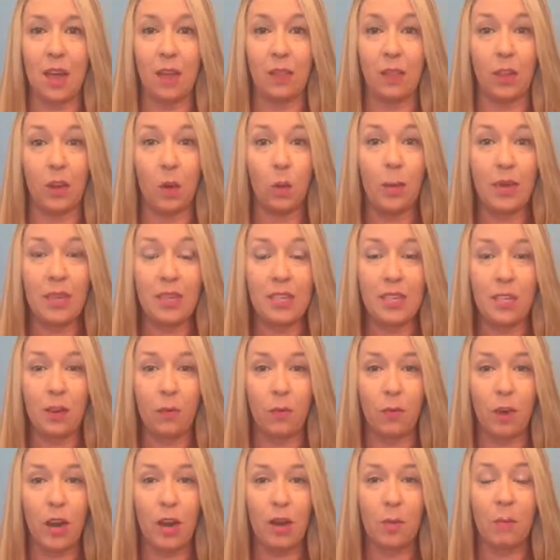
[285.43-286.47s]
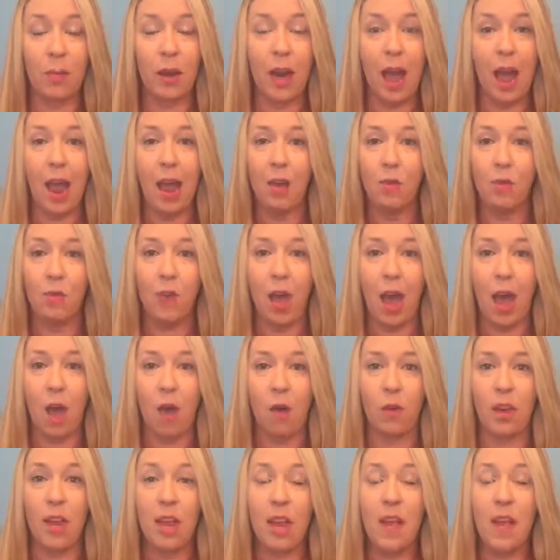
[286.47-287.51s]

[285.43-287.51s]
a little bit different, but I have found